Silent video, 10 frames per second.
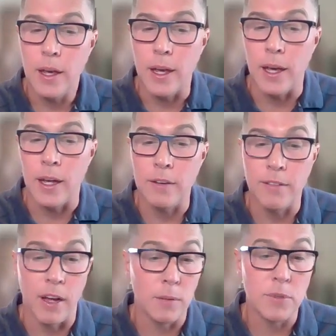and
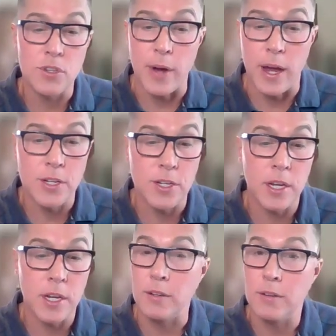developed a
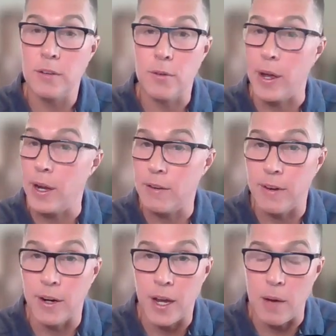strategy and created a
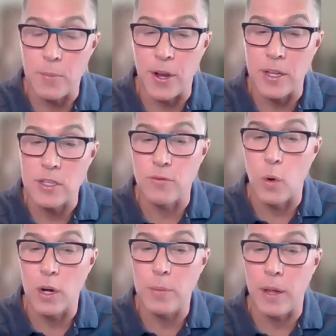very comprehensive
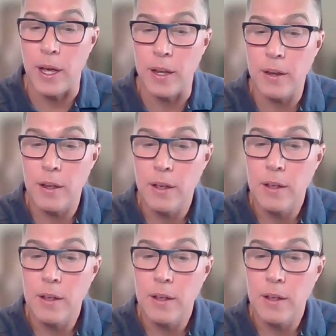work plan.